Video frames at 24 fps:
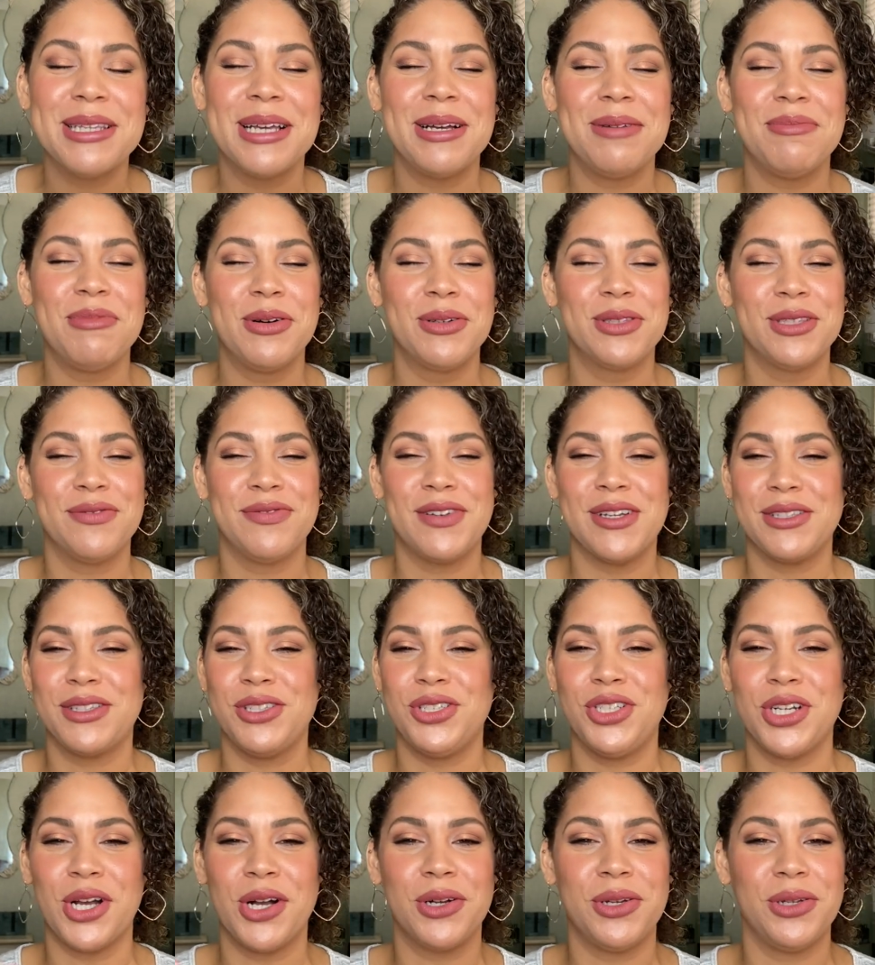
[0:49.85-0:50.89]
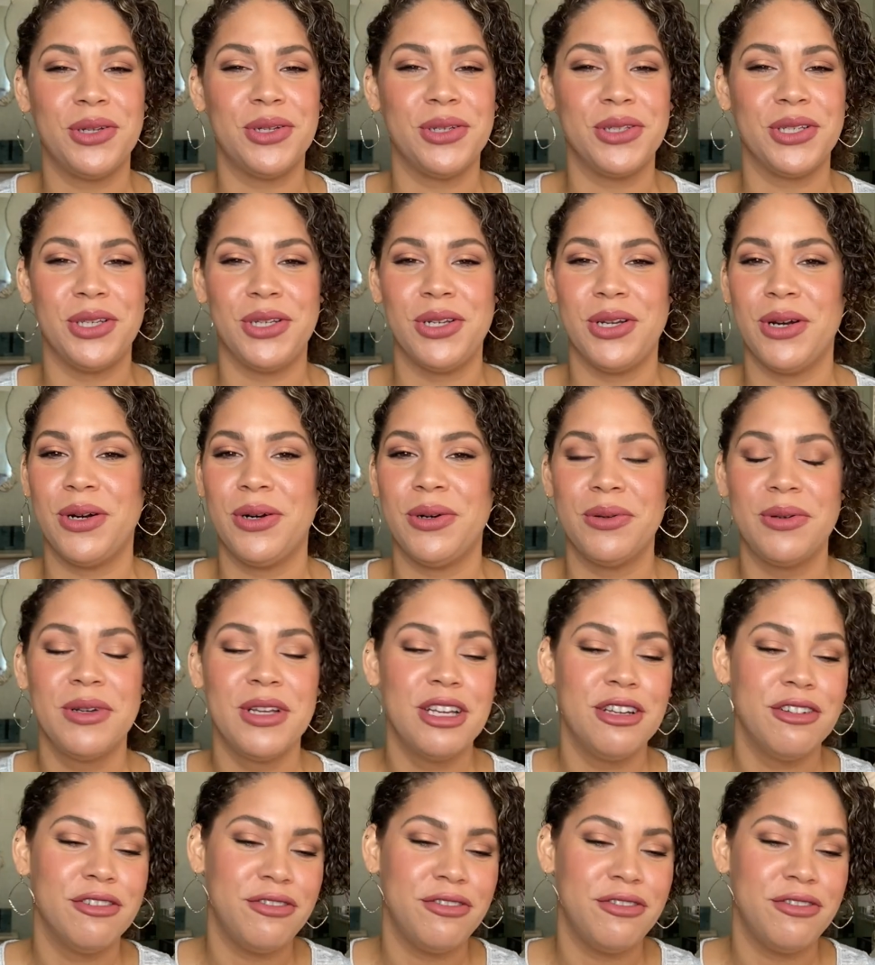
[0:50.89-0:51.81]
Most of us juggle, you know,